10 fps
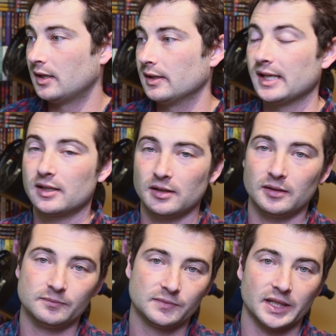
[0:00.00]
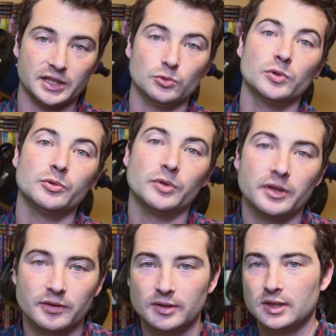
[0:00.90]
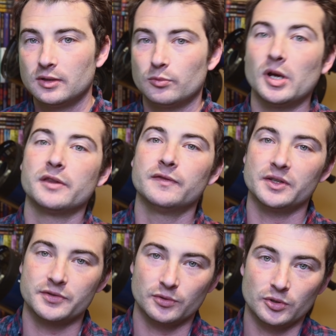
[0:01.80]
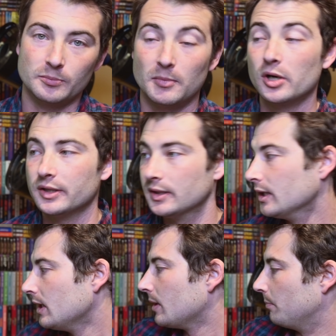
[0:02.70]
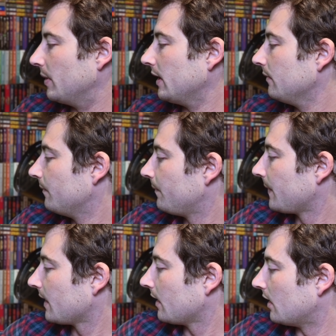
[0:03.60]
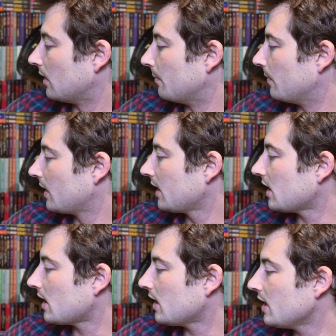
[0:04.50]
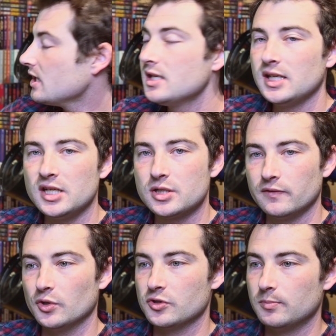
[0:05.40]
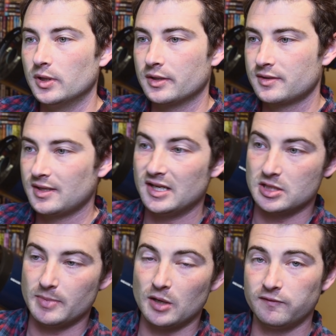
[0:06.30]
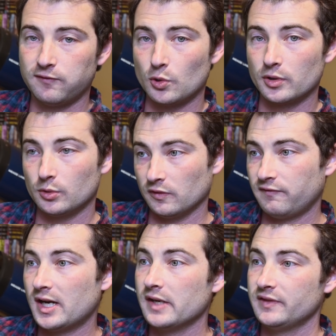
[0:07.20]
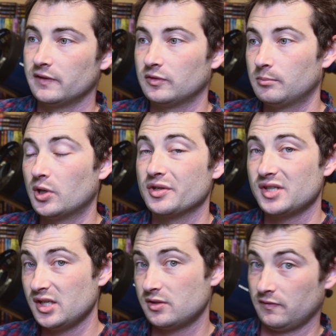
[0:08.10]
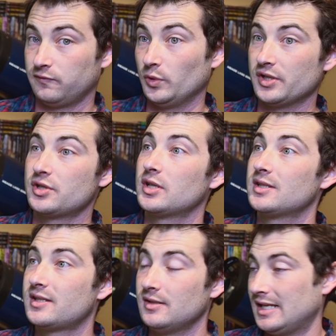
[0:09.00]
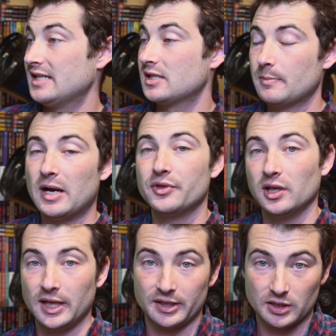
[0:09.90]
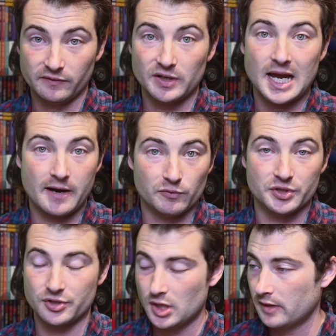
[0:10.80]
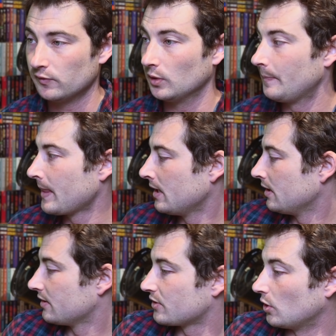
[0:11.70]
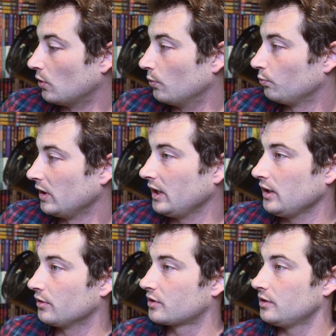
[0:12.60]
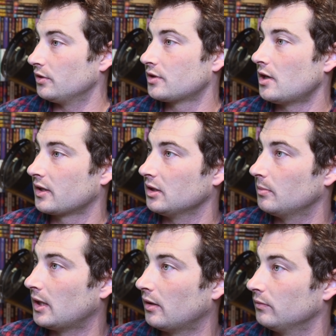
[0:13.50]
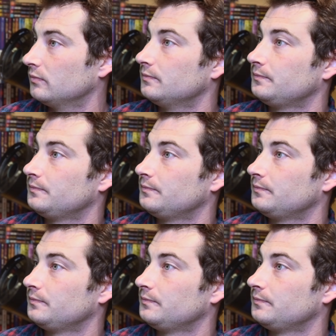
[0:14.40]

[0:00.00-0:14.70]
like you would with Rothfuss or Martin. But in each of those books is about 4 or 5 different parts, each of which is about the length of an average novel. So really, you're talking about,